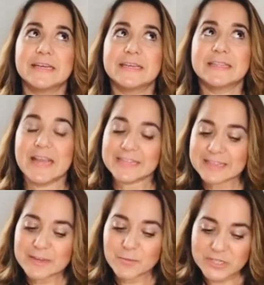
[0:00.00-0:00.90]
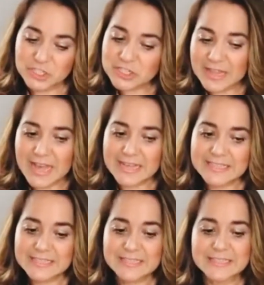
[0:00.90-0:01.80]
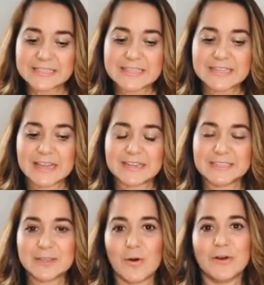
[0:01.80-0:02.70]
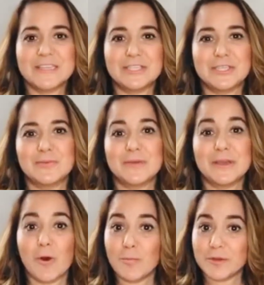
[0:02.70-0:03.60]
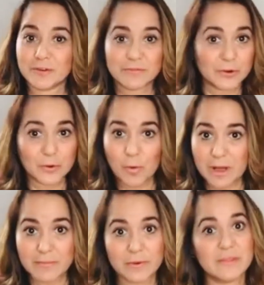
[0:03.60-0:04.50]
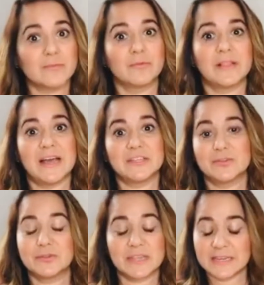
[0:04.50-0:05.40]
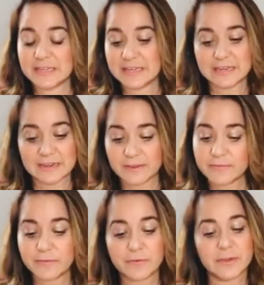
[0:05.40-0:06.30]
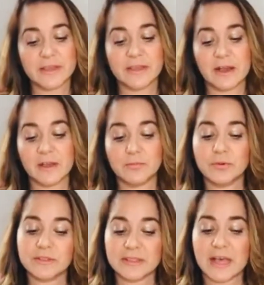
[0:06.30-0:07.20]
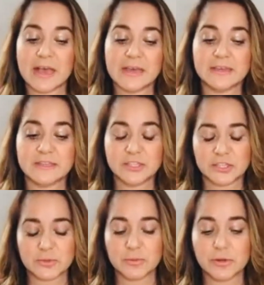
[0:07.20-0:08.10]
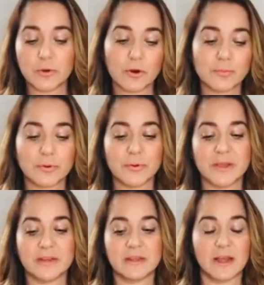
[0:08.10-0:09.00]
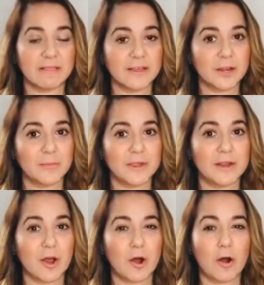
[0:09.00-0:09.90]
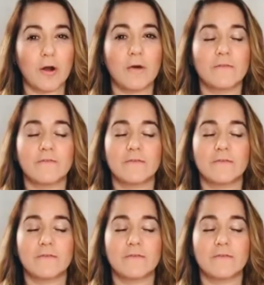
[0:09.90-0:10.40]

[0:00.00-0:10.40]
light language class that is going to be open for whoever that would like to send in a free. I would like to incorporate a little bit of